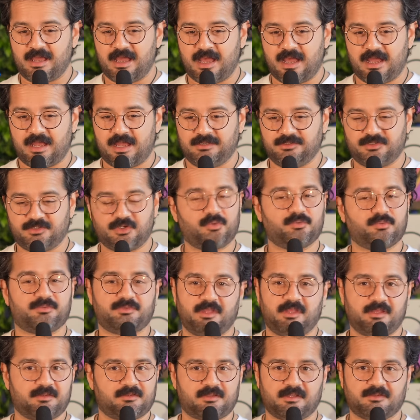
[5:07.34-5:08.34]
I don't
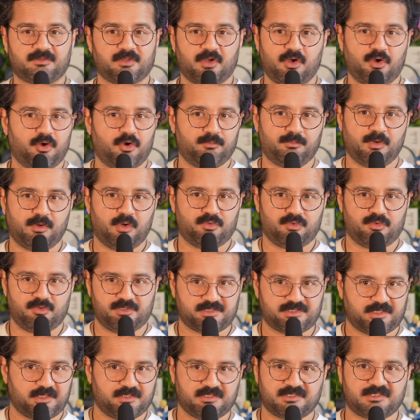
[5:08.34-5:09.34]
think that the
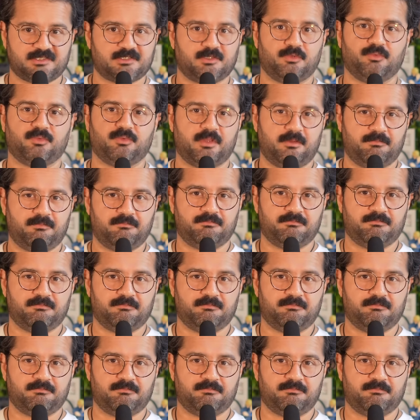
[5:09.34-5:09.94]
homeowners can sue them.